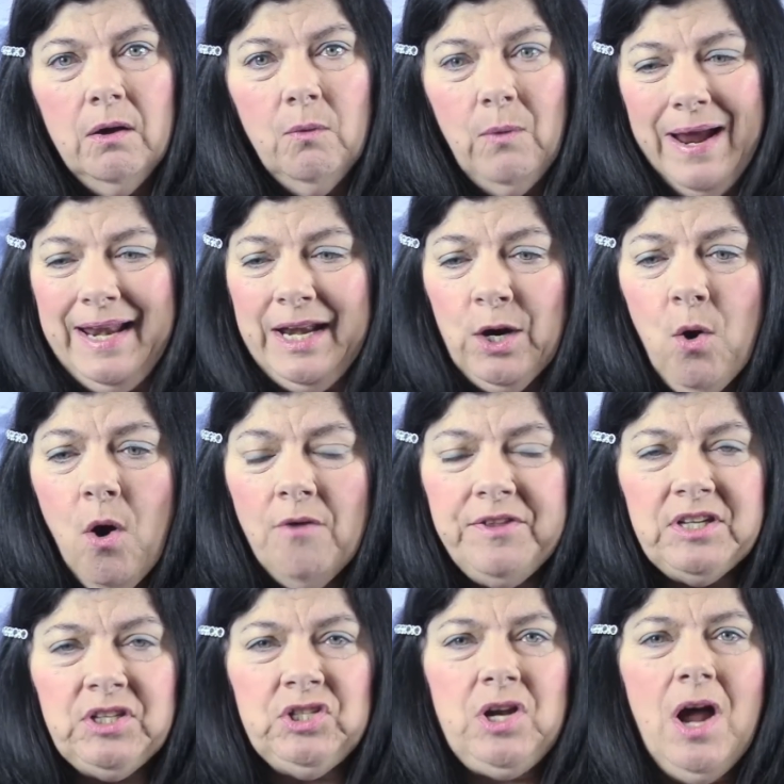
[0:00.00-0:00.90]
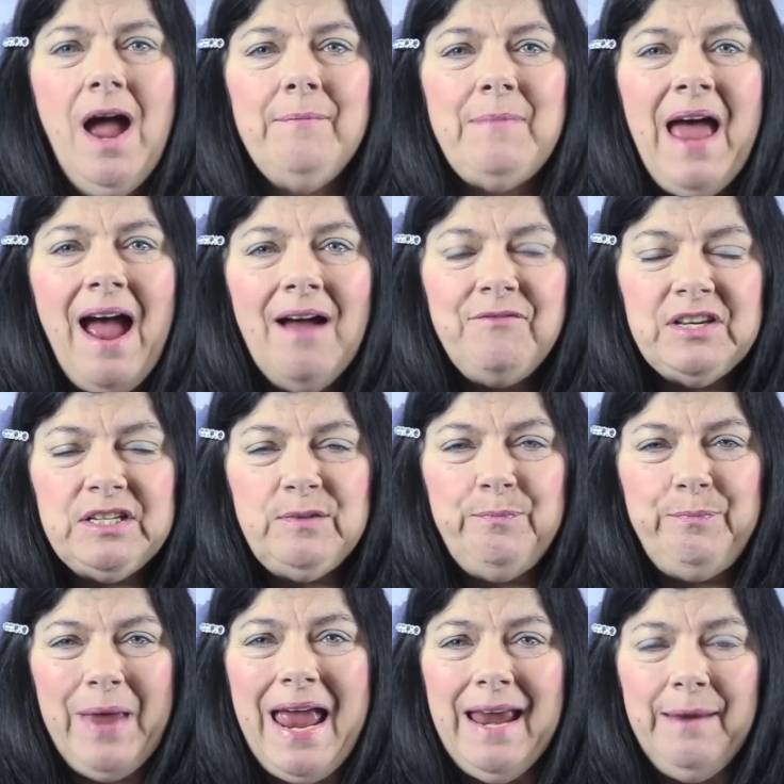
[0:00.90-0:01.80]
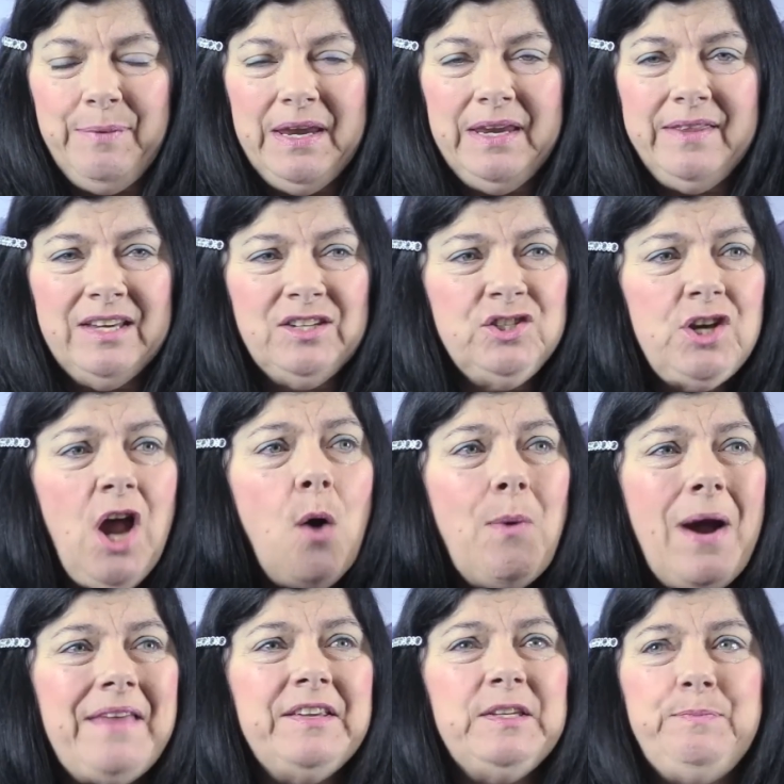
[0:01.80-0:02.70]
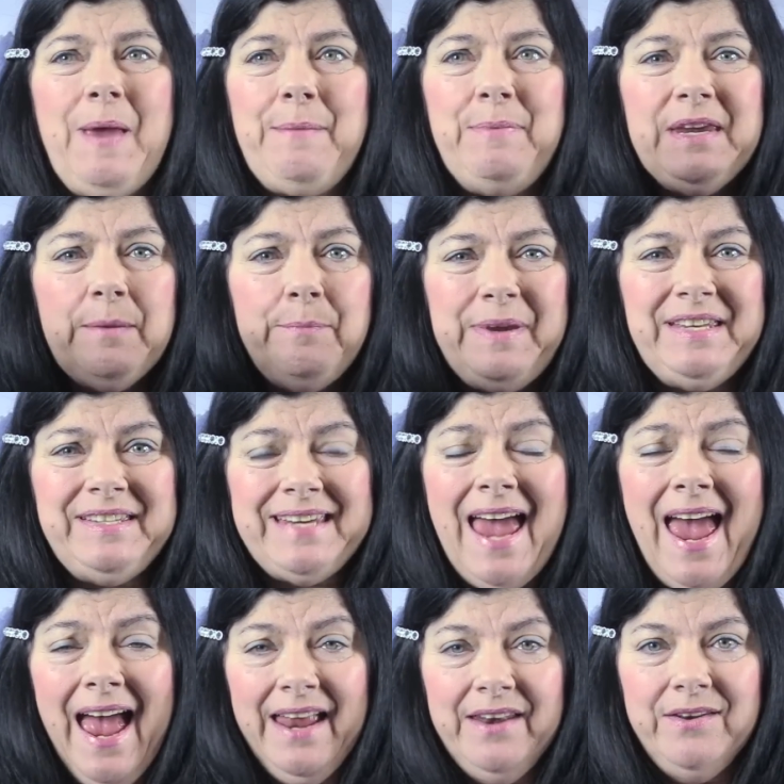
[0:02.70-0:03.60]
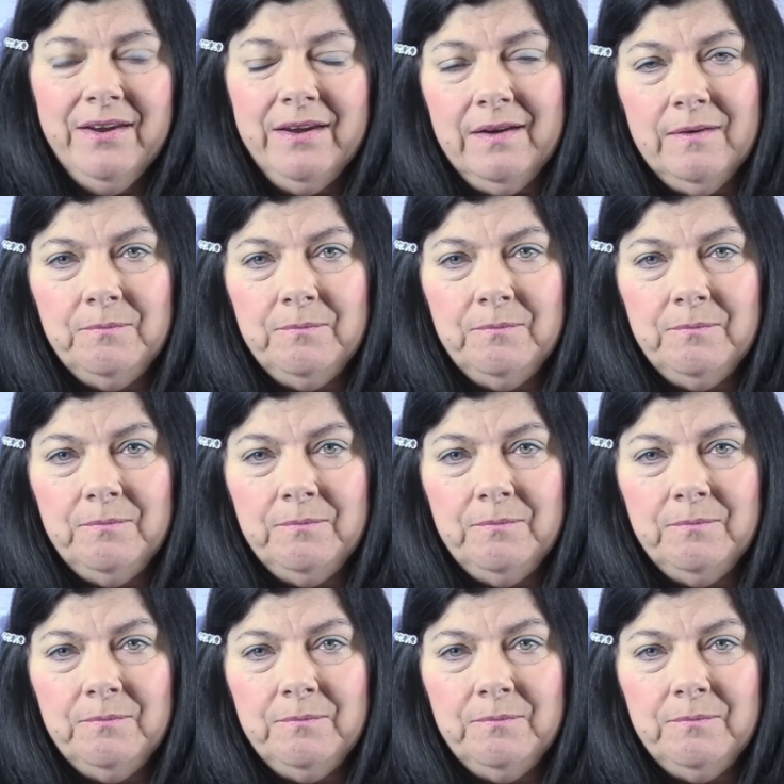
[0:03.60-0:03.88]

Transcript: Waiting all this time to have this baby. There's no way this baby can be dead.